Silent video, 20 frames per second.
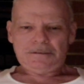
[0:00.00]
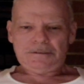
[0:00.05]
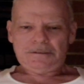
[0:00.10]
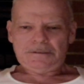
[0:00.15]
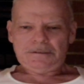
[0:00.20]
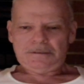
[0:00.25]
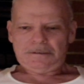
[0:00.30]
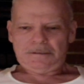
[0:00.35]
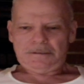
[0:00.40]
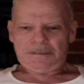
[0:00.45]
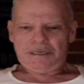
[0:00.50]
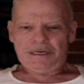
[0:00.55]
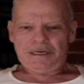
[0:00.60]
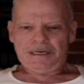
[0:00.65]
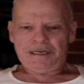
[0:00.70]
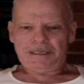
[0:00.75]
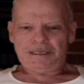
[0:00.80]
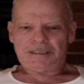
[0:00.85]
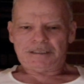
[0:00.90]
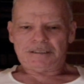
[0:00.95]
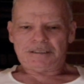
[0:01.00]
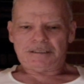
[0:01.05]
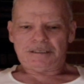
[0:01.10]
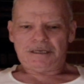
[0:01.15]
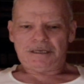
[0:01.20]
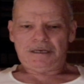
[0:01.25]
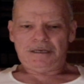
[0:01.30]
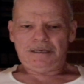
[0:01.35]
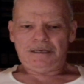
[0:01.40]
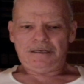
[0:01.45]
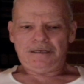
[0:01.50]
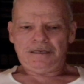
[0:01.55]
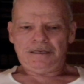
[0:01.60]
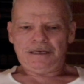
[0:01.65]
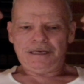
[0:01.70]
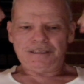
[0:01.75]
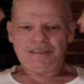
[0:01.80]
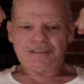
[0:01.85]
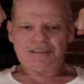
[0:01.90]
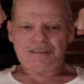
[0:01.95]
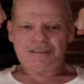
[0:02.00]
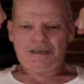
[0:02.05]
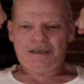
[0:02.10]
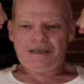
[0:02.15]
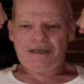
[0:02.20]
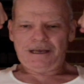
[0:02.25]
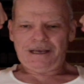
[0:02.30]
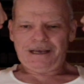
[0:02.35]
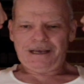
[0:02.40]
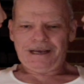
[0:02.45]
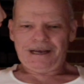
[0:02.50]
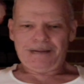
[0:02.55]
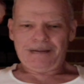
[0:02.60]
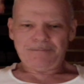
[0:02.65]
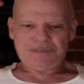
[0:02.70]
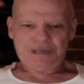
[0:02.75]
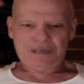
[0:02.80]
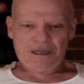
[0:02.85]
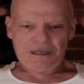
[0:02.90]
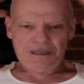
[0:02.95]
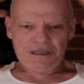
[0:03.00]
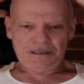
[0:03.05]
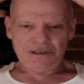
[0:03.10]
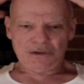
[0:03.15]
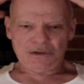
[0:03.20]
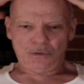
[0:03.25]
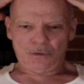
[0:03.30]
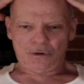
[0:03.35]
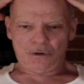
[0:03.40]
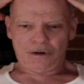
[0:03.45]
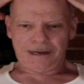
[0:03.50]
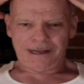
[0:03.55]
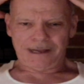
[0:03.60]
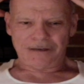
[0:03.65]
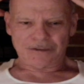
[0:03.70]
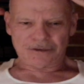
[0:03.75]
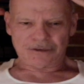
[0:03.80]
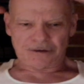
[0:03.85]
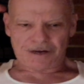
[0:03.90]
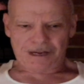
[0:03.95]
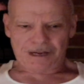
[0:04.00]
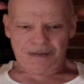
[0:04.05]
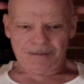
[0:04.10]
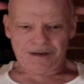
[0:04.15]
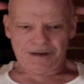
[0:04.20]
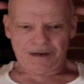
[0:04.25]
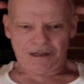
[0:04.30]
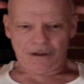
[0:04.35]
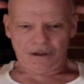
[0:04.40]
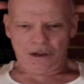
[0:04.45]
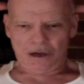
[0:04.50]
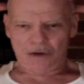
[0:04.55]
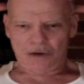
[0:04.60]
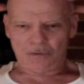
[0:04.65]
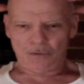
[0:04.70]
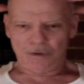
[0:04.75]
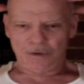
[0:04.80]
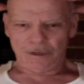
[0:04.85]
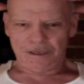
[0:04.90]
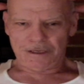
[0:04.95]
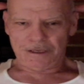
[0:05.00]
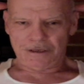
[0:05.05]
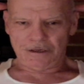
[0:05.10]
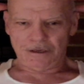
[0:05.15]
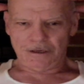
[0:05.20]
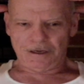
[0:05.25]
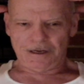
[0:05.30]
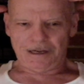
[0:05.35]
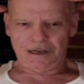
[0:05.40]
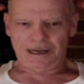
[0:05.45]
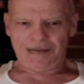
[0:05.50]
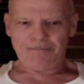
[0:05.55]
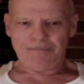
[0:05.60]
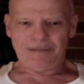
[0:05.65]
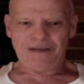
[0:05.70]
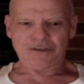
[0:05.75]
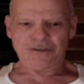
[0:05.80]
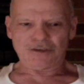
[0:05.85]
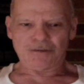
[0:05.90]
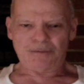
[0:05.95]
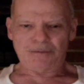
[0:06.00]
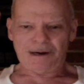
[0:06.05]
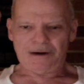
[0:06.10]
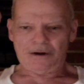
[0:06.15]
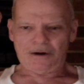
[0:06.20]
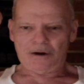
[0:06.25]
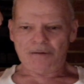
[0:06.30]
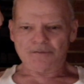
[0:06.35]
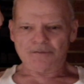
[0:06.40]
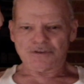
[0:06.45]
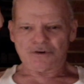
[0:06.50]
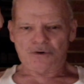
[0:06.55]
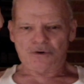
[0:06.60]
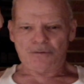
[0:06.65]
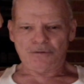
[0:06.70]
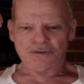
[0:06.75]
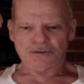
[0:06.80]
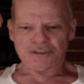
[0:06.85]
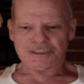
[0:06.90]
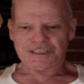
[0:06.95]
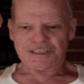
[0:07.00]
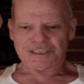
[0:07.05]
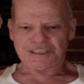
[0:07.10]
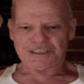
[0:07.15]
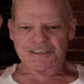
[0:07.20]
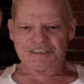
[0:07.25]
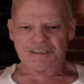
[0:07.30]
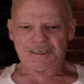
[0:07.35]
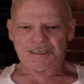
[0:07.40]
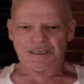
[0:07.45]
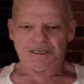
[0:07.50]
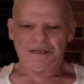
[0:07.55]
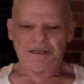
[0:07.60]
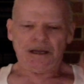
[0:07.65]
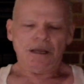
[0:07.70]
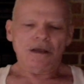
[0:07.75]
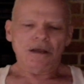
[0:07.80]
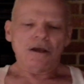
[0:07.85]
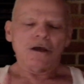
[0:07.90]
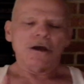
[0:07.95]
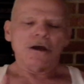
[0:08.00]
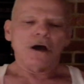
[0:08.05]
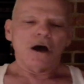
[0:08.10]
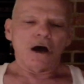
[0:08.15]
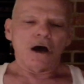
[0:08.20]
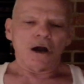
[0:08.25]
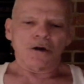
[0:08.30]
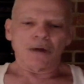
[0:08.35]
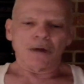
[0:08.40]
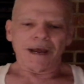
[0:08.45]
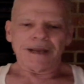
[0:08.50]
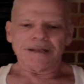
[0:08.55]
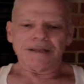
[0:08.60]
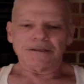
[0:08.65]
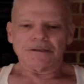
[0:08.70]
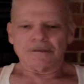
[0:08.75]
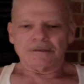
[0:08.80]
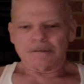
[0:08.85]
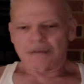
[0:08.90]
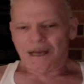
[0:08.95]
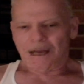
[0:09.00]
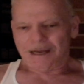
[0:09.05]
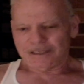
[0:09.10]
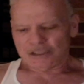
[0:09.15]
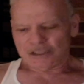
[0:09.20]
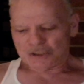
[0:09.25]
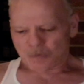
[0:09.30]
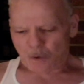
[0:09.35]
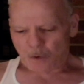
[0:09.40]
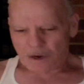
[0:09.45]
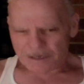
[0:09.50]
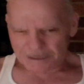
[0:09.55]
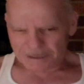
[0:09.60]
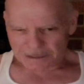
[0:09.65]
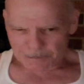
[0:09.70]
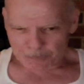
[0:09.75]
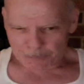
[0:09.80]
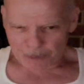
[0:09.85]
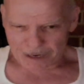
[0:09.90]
Yes. I'm telling you, the workouts are coming along really good. I measured my arms. They're almost 16. All right. I just wanted to break